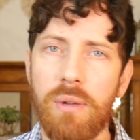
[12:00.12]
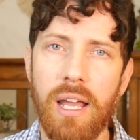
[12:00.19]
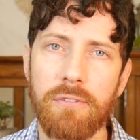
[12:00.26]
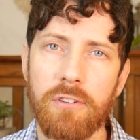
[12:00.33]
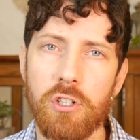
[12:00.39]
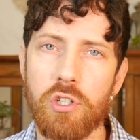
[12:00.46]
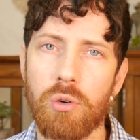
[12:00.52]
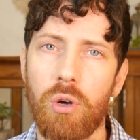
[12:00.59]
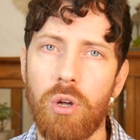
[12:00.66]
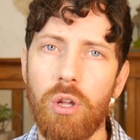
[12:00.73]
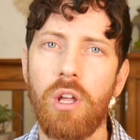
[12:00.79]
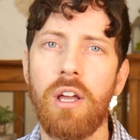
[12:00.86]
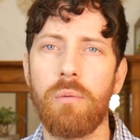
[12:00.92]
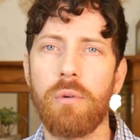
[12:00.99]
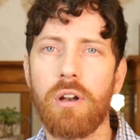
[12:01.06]
we have
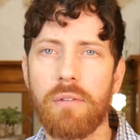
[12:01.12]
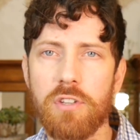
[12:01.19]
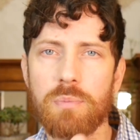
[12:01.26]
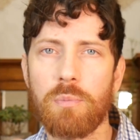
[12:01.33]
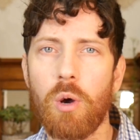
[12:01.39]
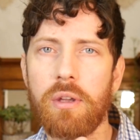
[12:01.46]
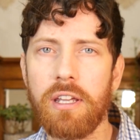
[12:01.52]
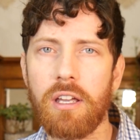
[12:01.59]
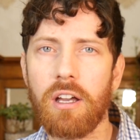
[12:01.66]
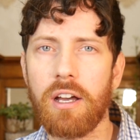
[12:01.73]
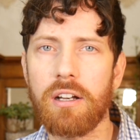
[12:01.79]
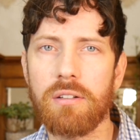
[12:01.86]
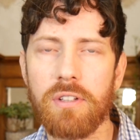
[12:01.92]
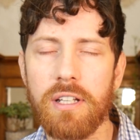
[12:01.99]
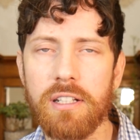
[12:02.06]
control? We don't have the smoking
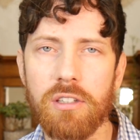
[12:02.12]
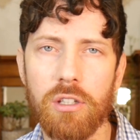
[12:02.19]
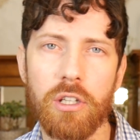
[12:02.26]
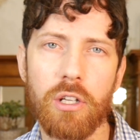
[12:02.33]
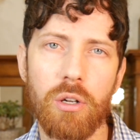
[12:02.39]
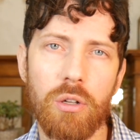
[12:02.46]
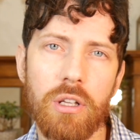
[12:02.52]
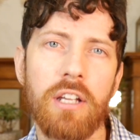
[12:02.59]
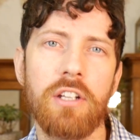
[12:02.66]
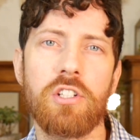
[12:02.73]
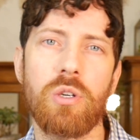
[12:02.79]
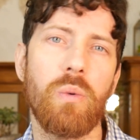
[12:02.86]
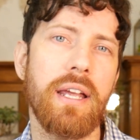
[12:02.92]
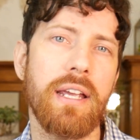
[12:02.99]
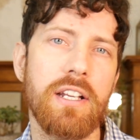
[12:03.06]
gun of like the little
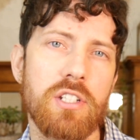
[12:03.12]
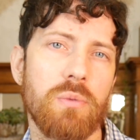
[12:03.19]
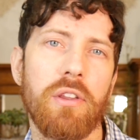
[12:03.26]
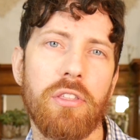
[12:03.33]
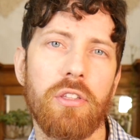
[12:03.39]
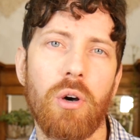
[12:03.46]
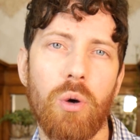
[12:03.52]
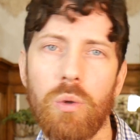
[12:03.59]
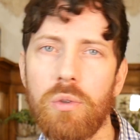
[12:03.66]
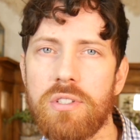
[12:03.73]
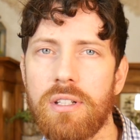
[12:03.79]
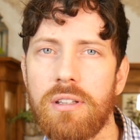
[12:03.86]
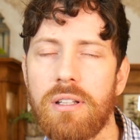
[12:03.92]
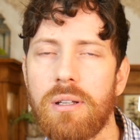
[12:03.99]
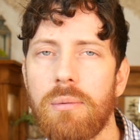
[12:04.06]
twigs with the holes
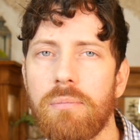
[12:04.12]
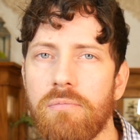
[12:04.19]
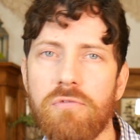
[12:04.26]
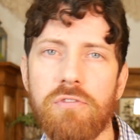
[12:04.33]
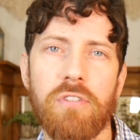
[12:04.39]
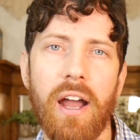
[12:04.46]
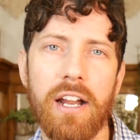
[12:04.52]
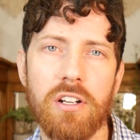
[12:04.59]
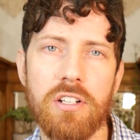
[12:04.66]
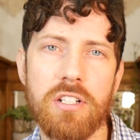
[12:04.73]
in them, fire